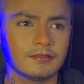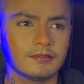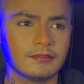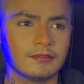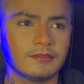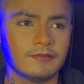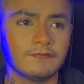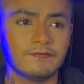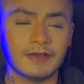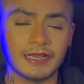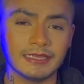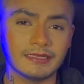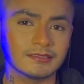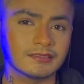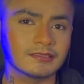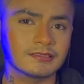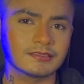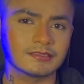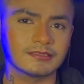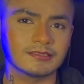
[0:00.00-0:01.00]
the
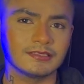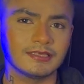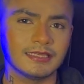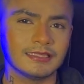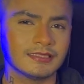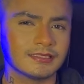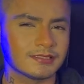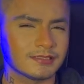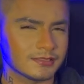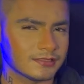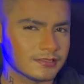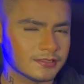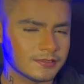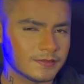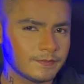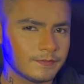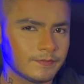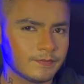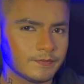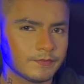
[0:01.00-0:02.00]
virus in the
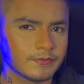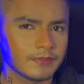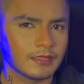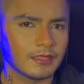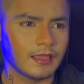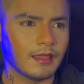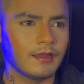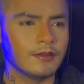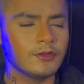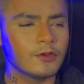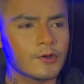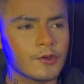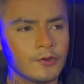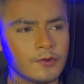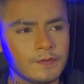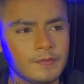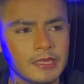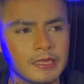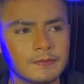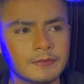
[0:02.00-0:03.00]
system, and you're going to
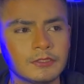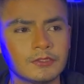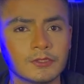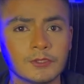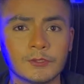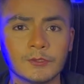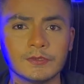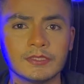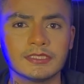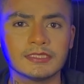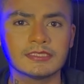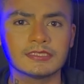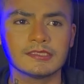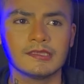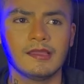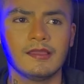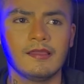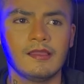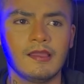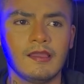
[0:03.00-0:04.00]
be able to do this
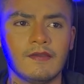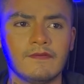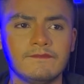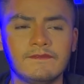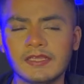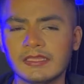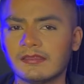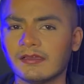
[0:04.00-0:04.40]
with